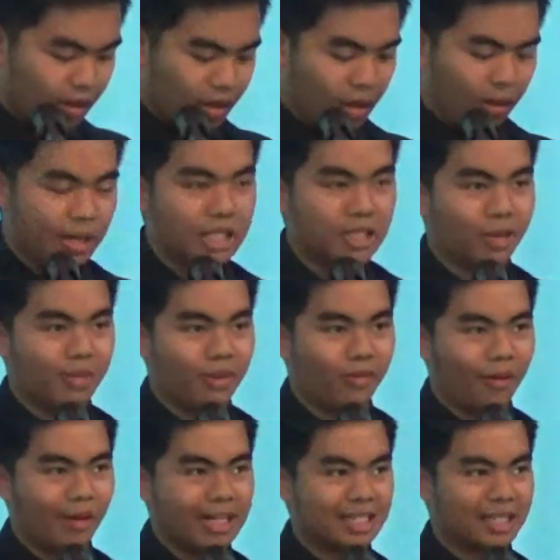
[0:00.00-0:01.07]
Alright, so
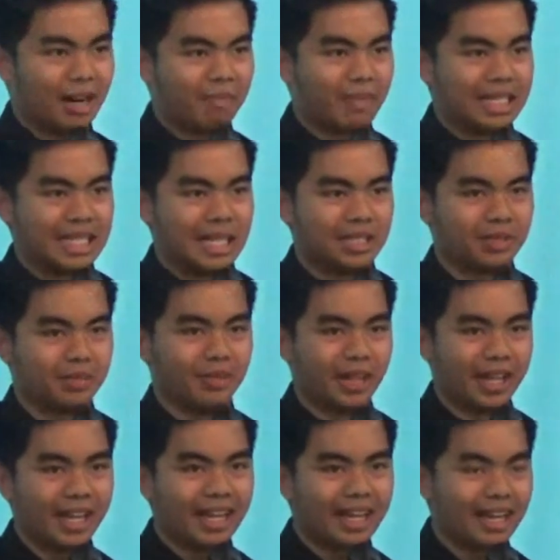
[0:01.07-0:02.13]
before I start my
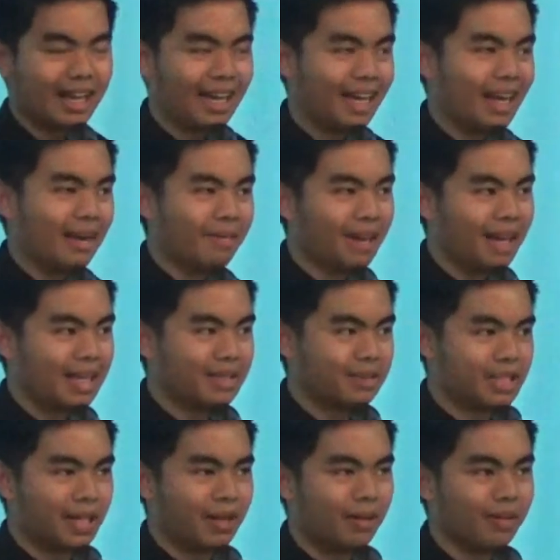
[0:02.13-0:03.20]
testimony, I would like to
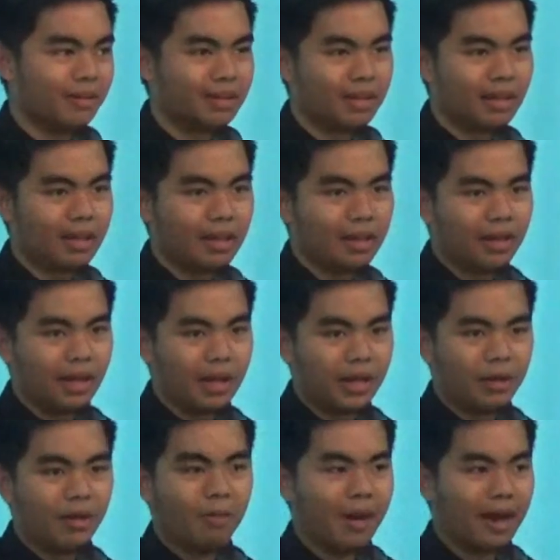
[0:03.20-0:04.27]
tell
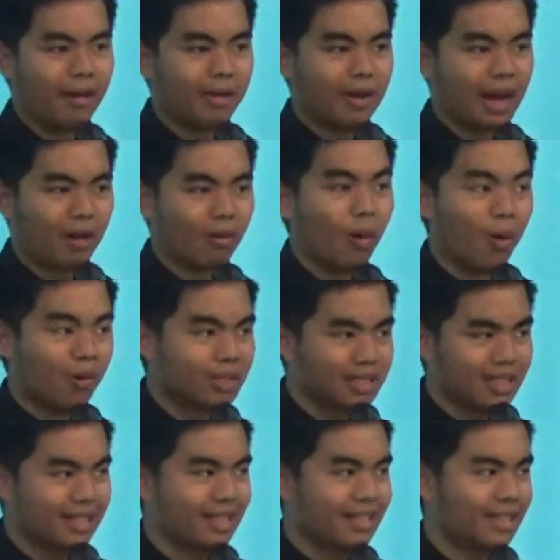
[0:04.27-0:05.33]
you about a
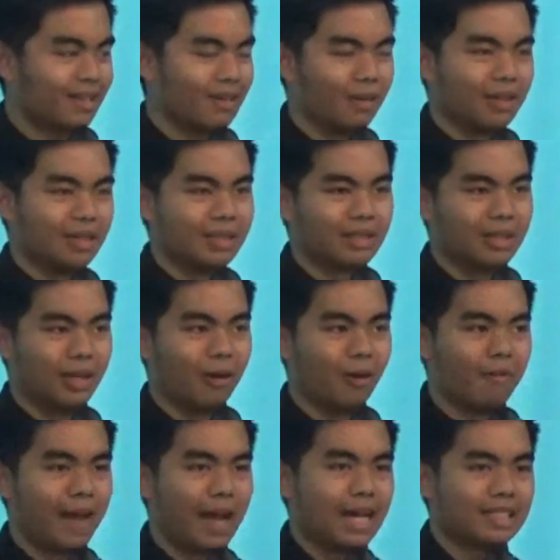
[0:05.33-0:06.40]
quote, or
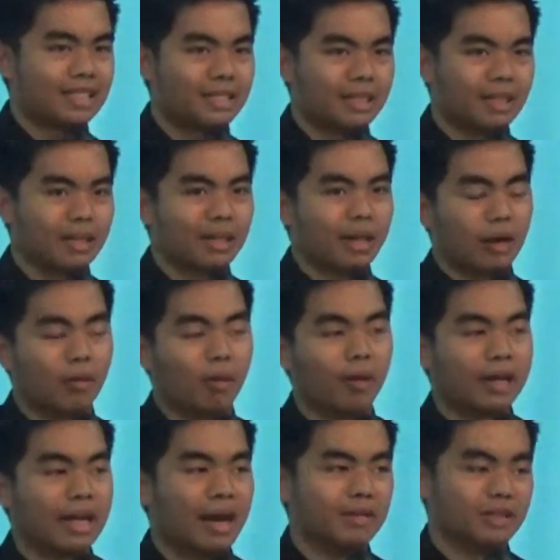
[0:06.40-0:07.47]
pass a
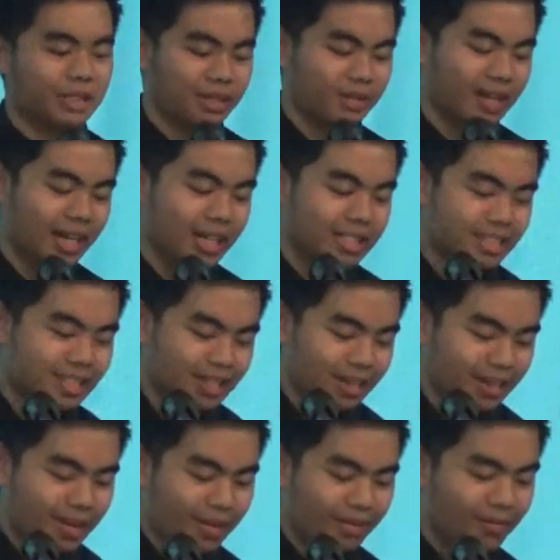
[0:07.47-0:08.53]
quote down to you guys
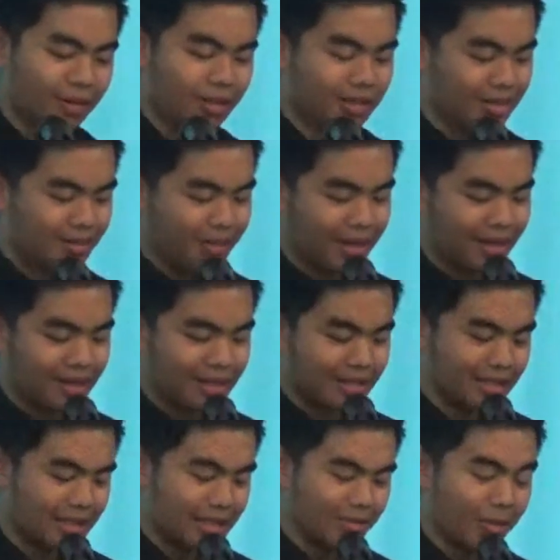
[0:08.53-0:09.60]
first,
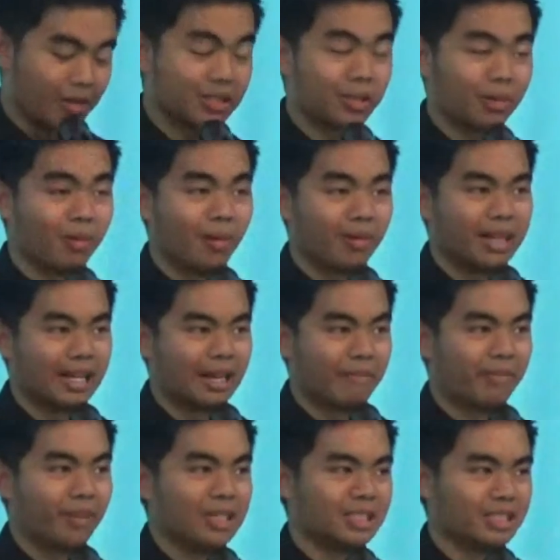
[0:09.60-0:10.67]
because it was the quote that
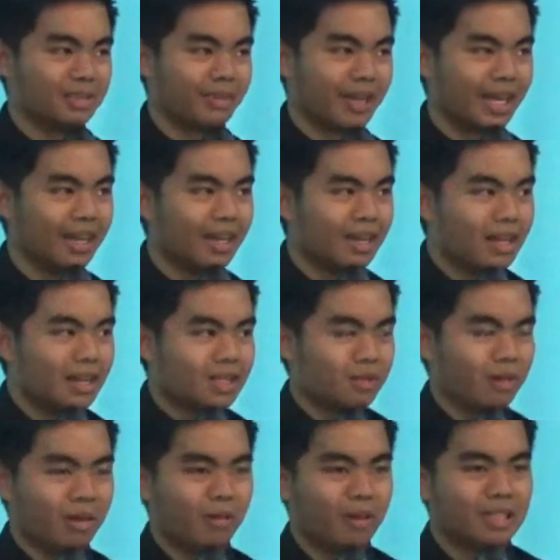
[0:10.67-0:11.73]
impresses me.
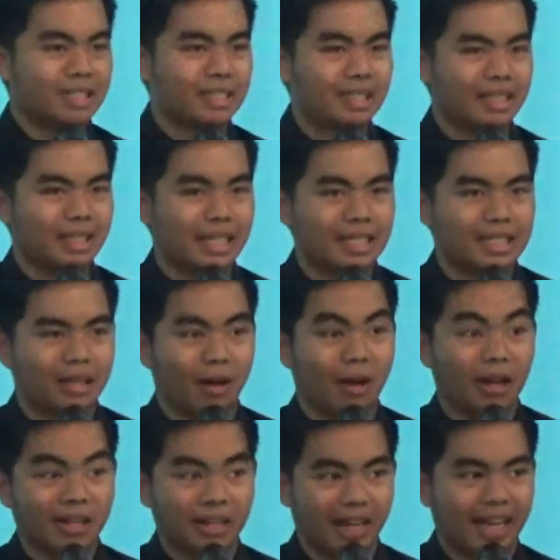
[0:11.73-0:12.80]
So it was this
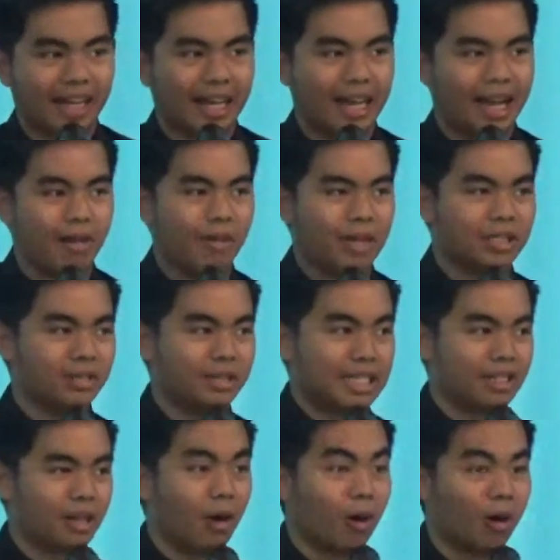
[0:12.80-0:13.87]
holiday that I went to
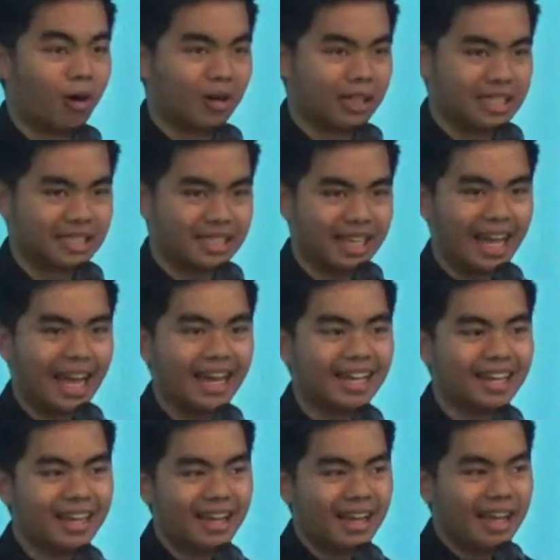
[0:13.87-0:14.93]
this Hong Kong Disneyland,
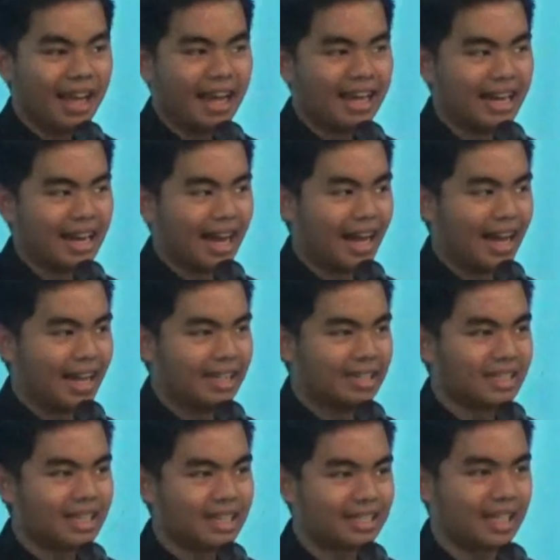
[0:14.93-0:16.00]
and then I
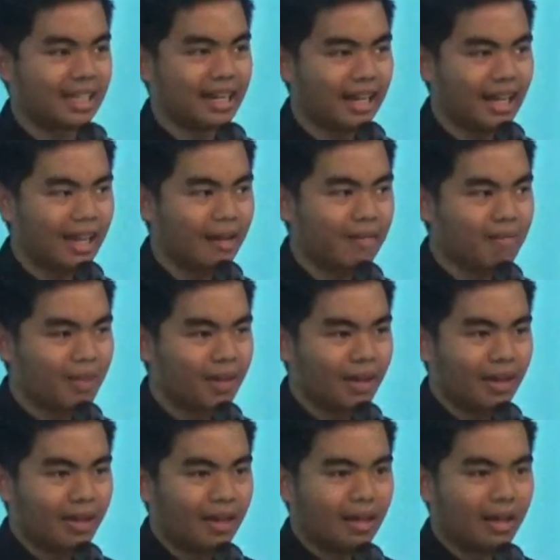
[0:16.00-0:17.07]
suddenly
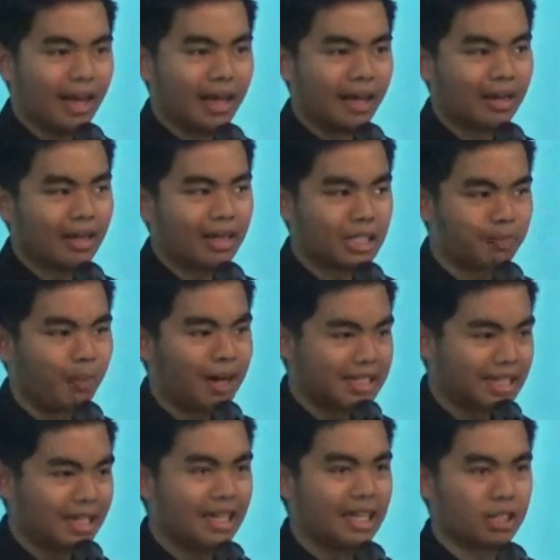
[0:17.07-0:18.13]

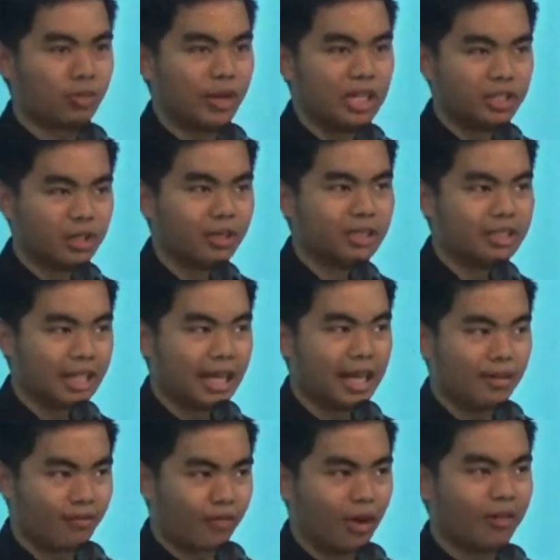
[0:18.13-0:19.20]
spotted a stranger sitting
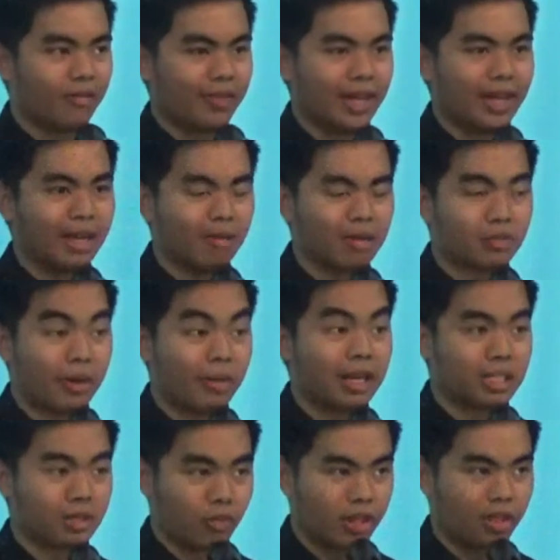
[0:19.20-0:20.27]
in front of me. He was wearing a
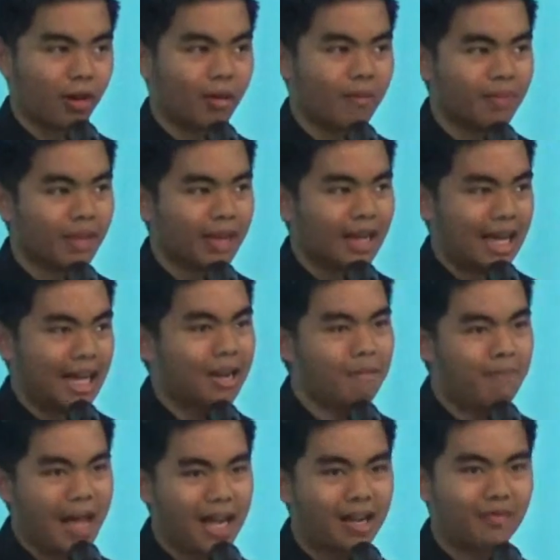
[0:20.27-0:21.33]
sweater. At the
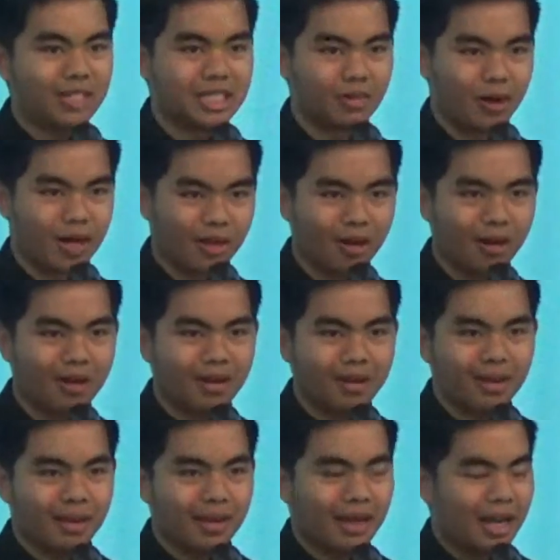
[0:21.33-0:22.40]
back of his sweater,
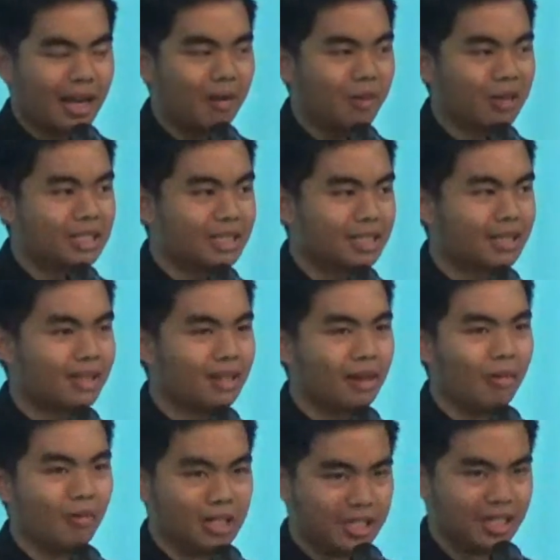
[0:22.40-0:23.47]
it was
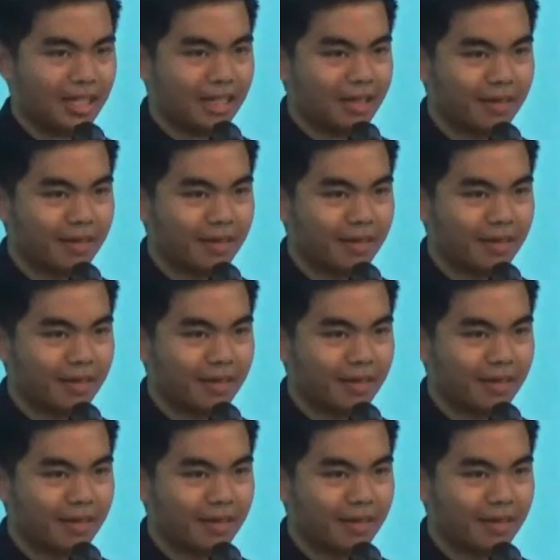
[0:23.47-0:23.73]
written,